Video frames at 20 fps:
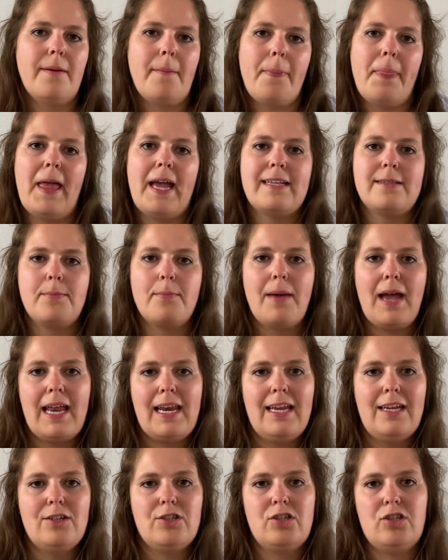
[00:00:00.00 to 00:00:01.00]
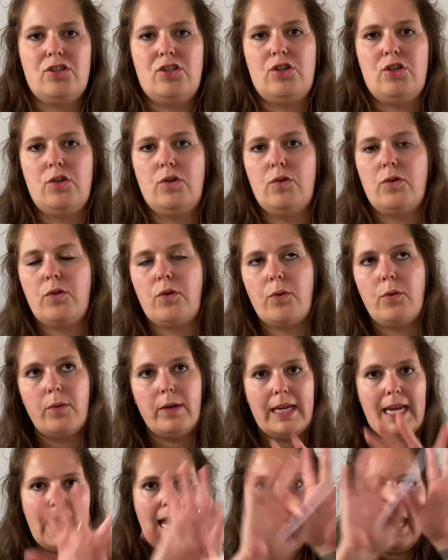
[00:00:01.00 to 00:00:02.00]
has managed to
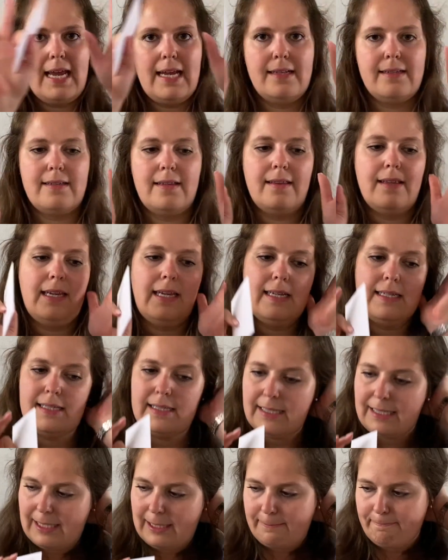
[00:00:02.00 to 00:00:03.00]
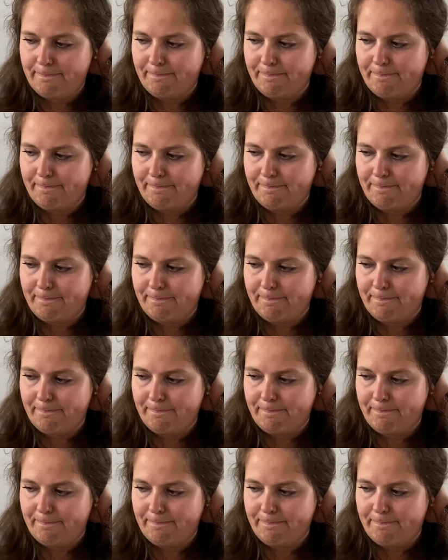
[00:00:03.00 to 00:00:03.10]
create this,